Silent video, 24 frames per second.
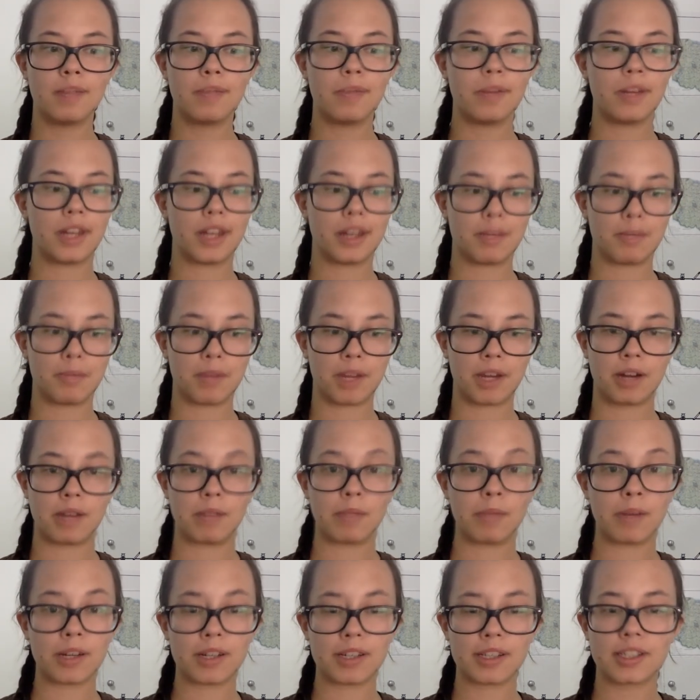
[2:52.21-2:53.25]
But at Menor
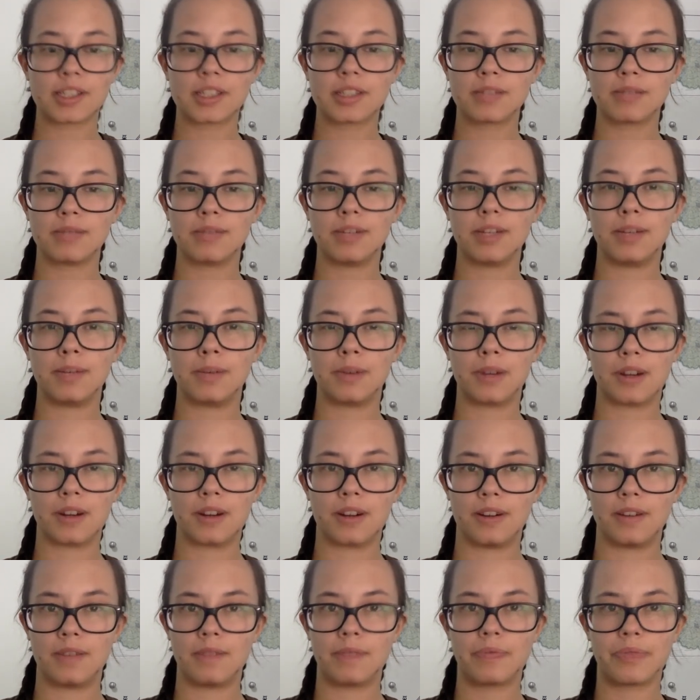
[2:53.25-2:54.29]
Marsh, we
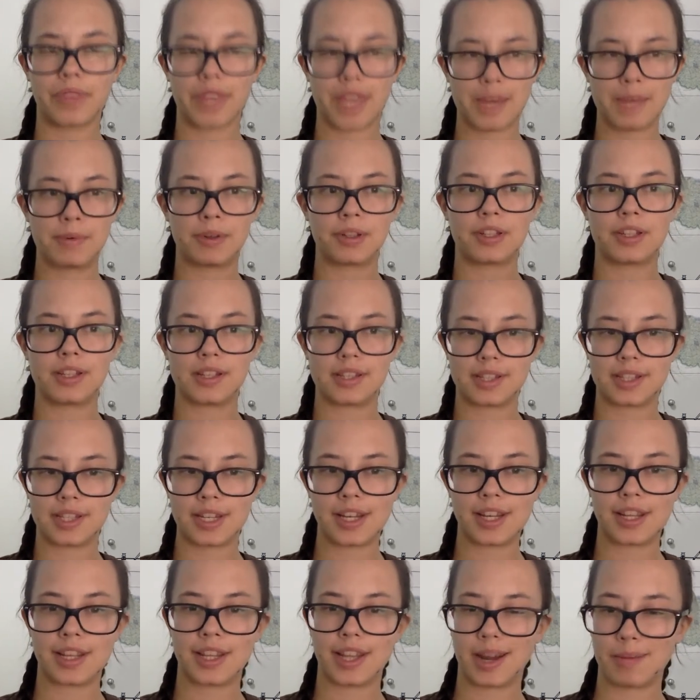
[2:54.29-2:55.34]
were able to
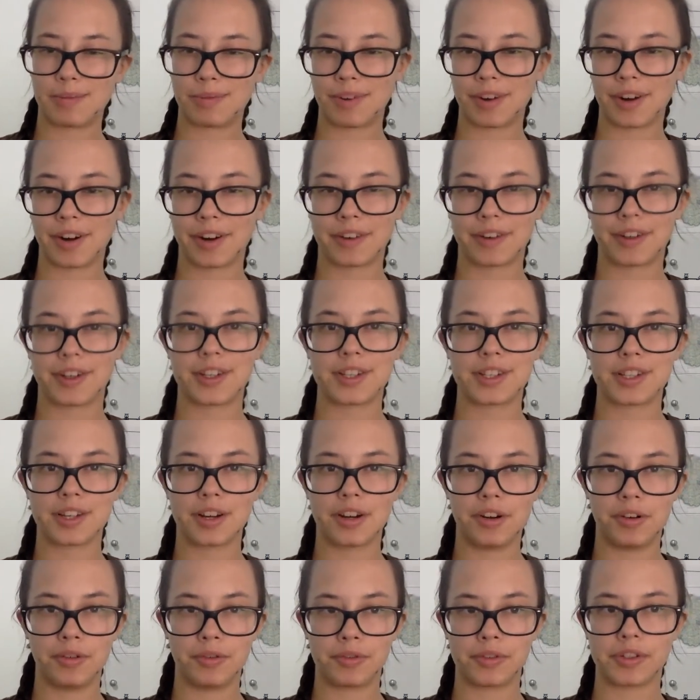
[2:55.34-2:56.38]
see that progress
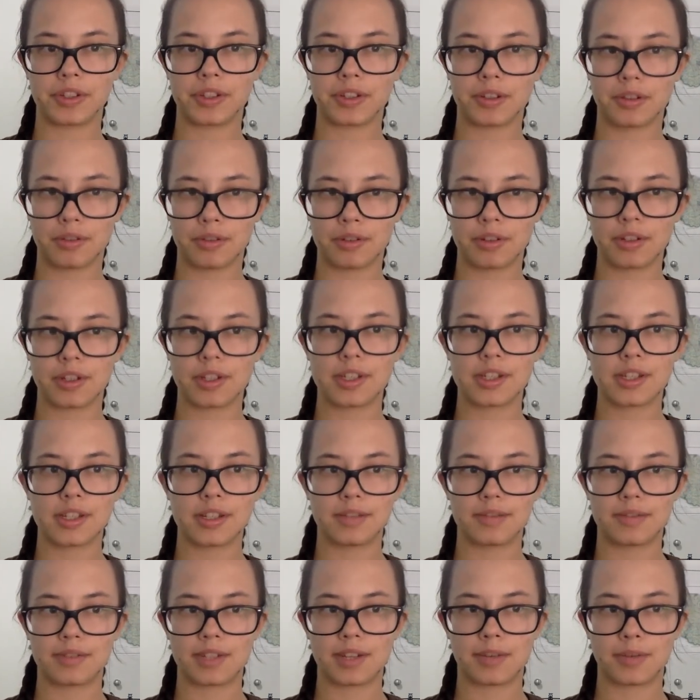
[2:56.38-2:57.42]
over the course
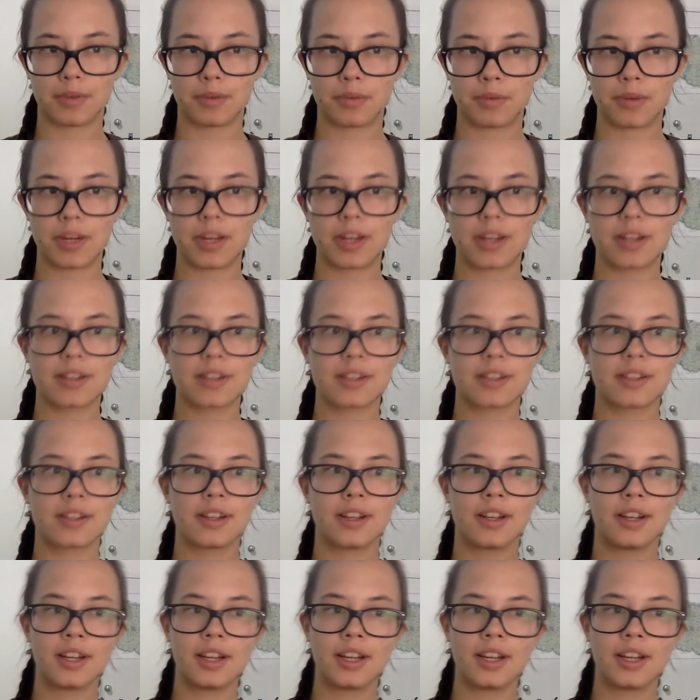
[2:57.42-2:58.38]
of several weeks.